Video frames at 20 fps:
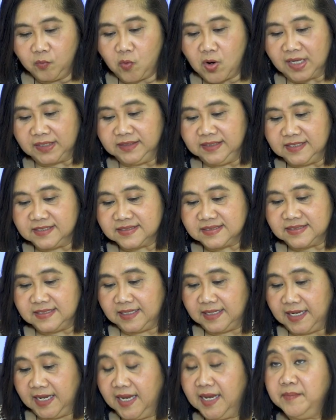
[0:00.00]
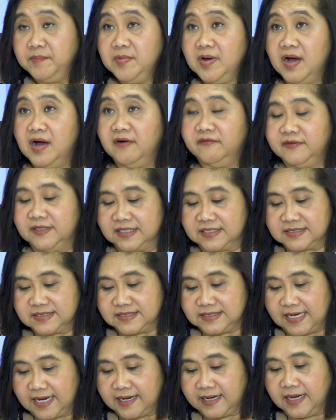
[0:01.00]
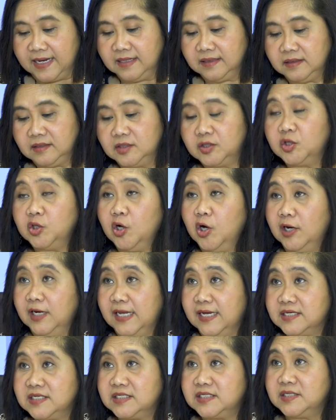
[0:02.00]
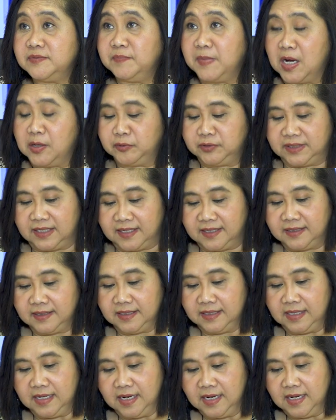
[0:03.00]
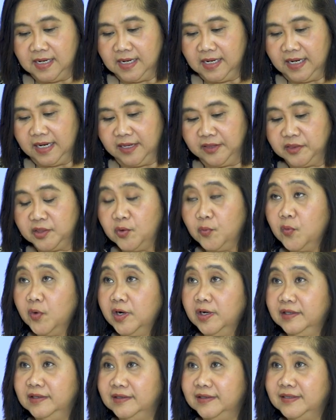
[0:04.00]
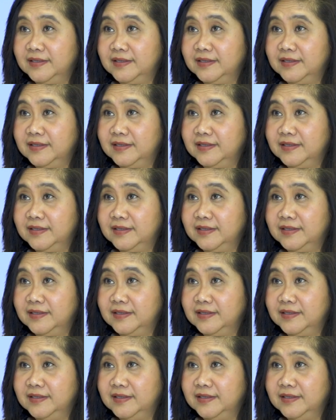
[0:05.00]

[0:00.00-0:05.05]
What is the name of the second tallest mountain in the world?